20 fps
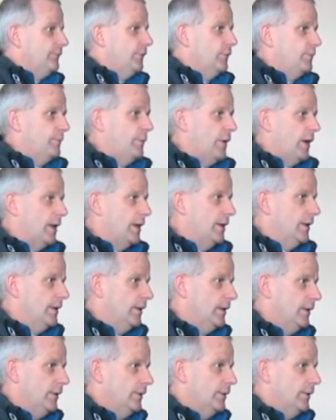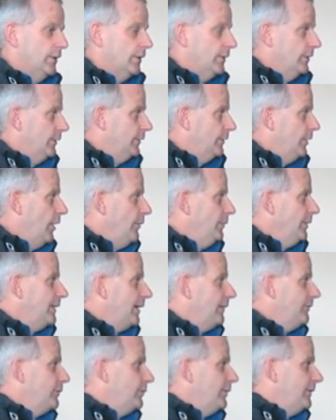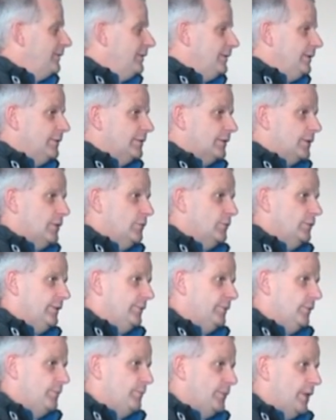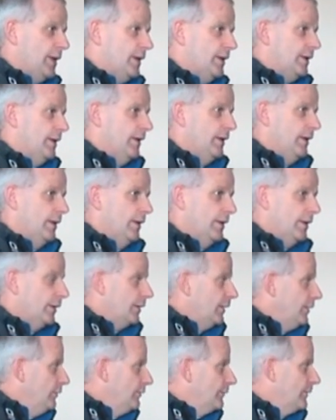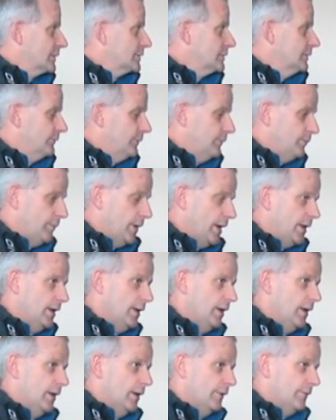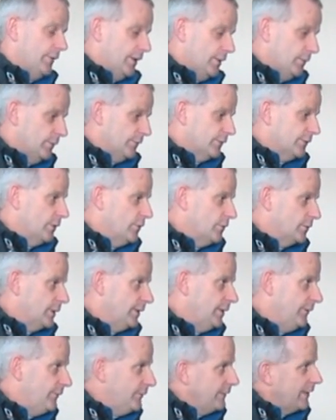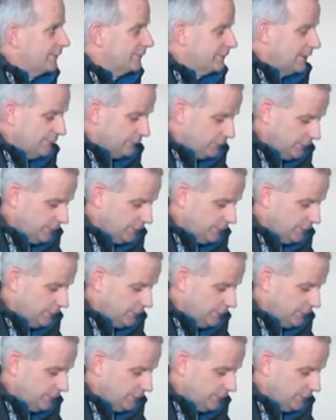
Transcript: football. How many times we see it in the county football? Like, I love watching the football. The fella runs out and he forgets all of a